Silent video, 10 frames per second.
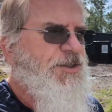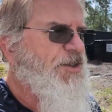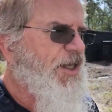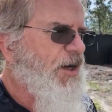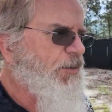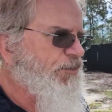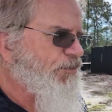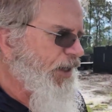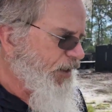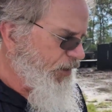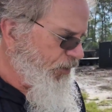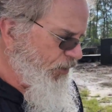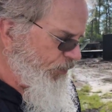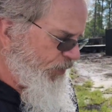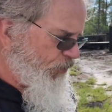So that'll make it a
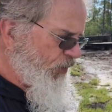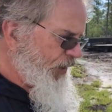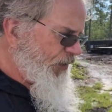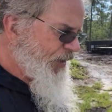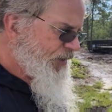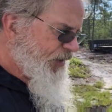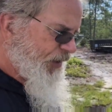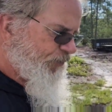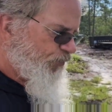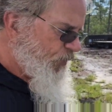little bit more interesting.